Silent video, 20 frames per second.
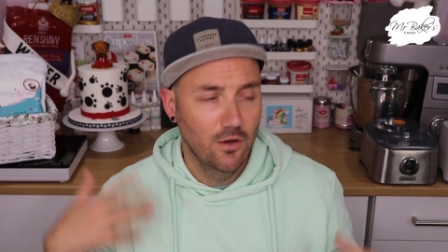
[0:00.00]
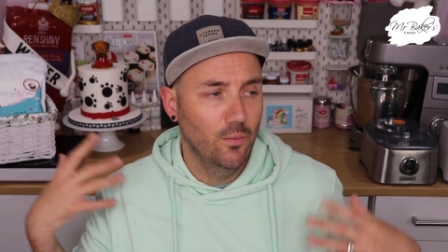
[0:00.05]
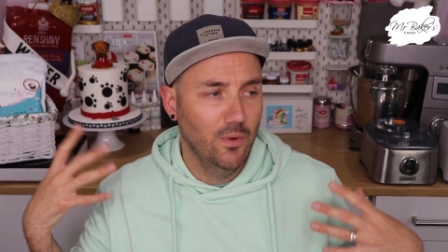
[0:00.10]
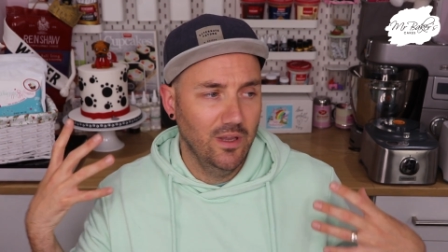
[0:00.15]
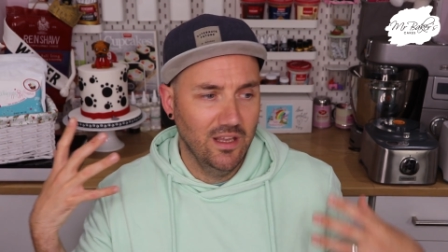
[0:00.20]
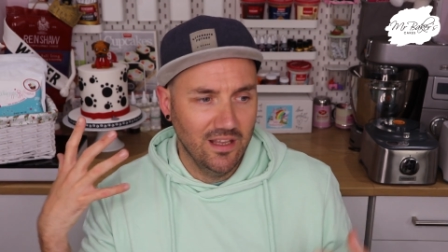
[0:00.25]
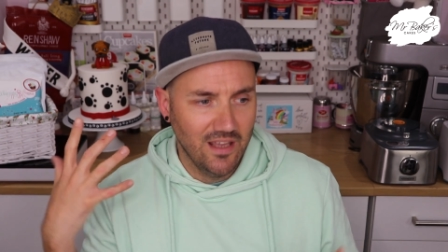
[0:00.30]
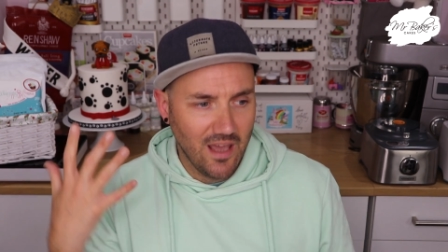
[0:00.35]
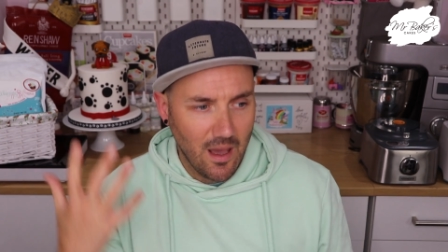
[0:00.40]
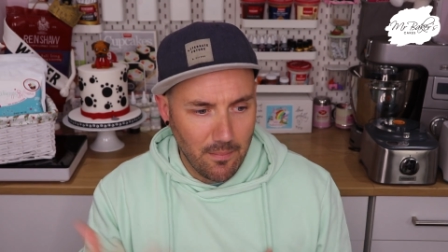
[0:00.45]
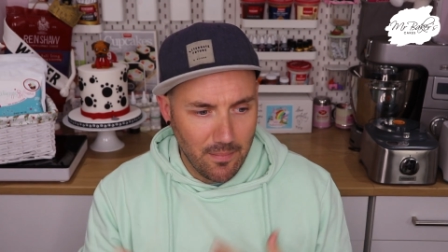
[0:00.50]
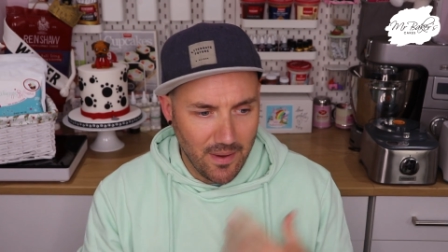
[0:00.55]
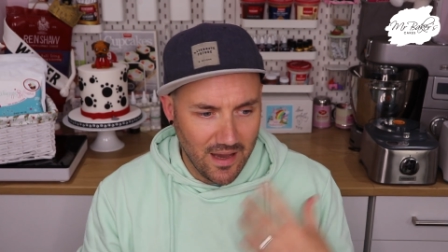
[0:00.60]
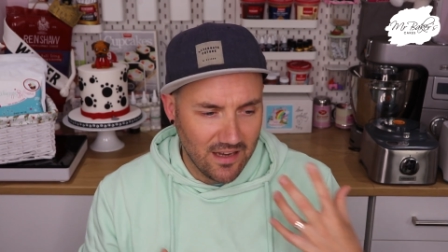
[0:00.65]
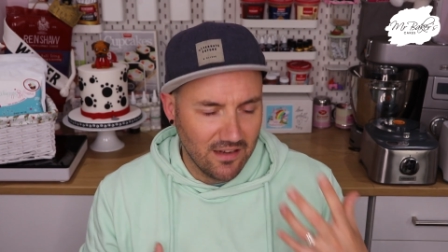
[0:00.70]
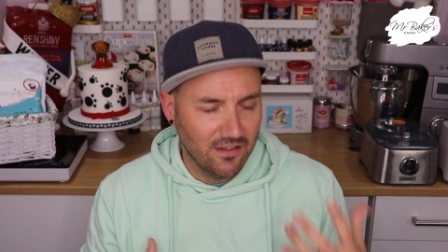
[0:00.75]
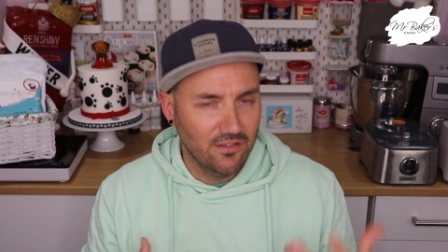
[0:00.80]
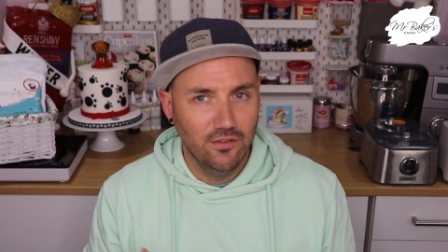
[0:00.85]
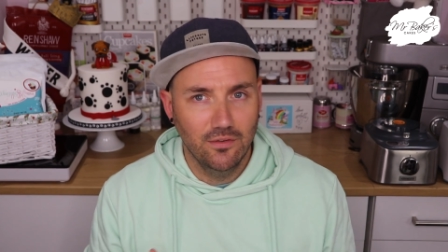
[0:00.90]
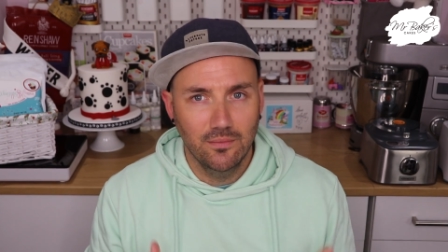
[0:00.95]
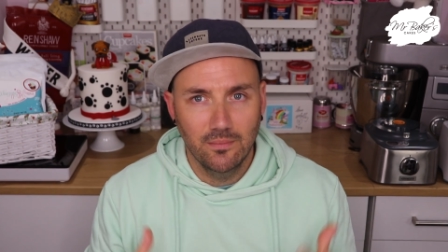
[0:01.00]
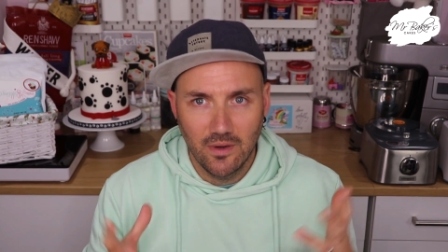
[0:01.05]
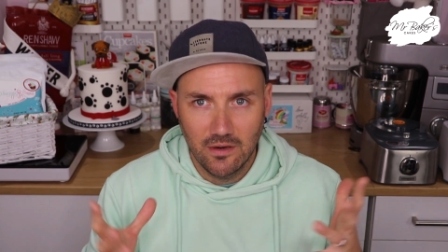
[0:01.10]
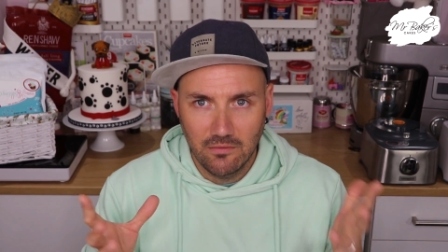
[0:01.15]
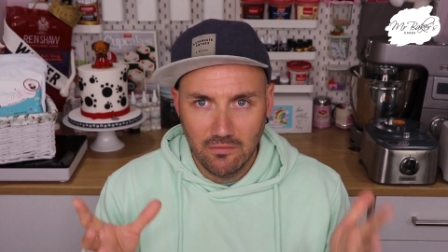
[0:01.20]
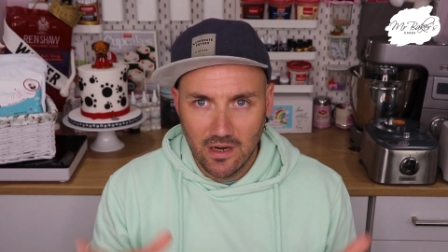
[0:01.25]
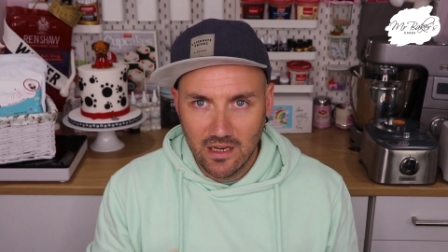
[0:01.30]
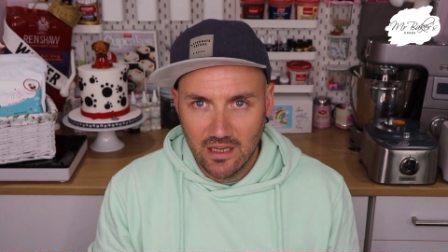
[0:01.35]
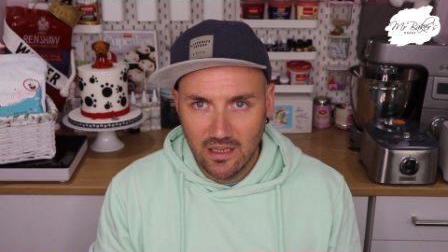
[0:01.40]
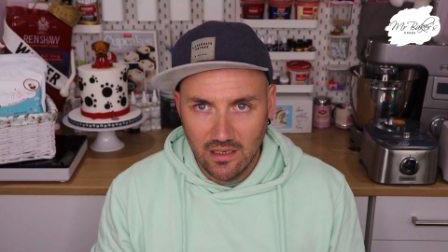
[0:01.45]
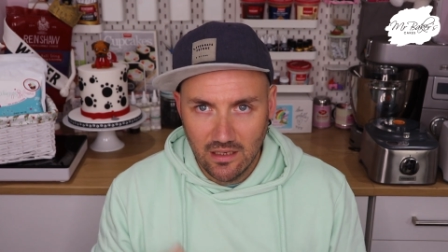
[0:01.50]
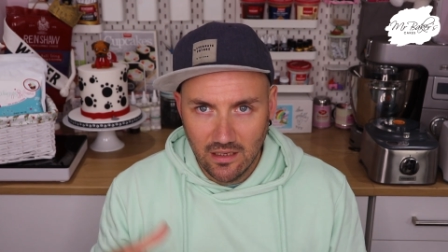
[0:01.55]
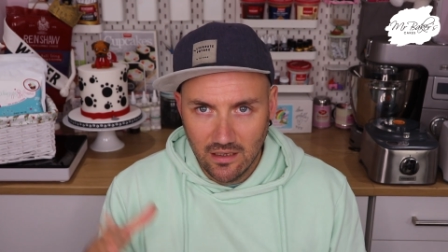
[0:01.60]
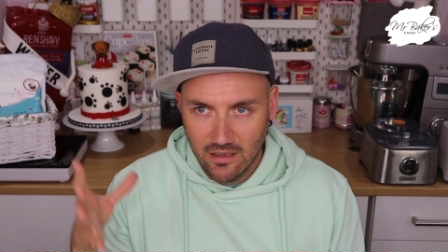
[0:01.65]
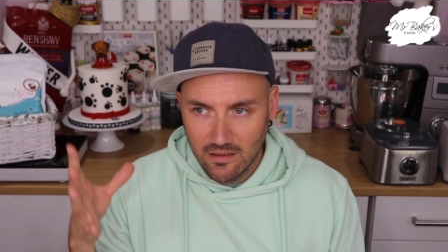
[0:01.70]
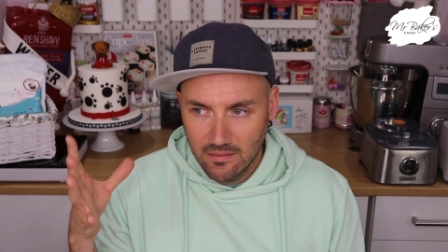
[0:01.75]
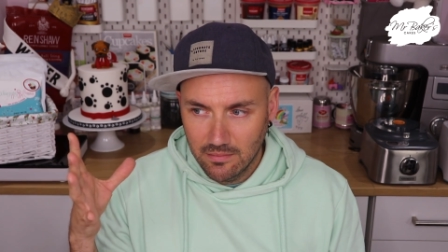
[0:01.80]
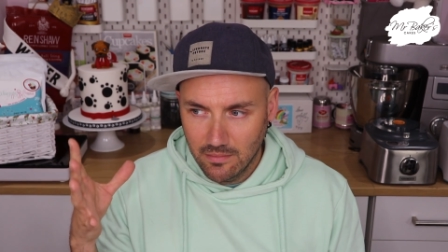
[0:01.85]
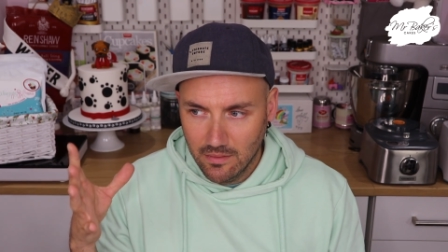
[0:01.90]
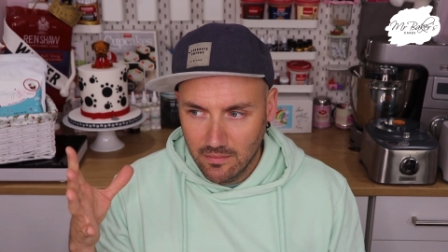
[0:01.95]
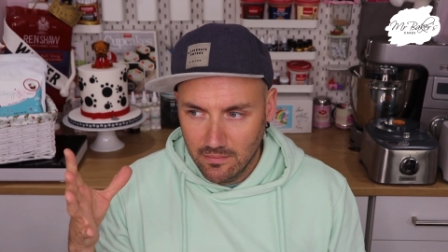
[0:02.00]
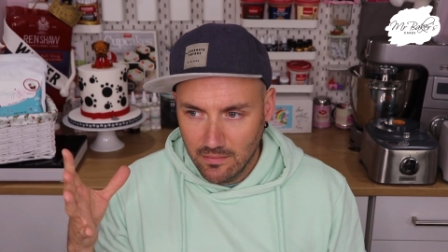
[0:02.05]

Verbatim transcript: we can get back to my regular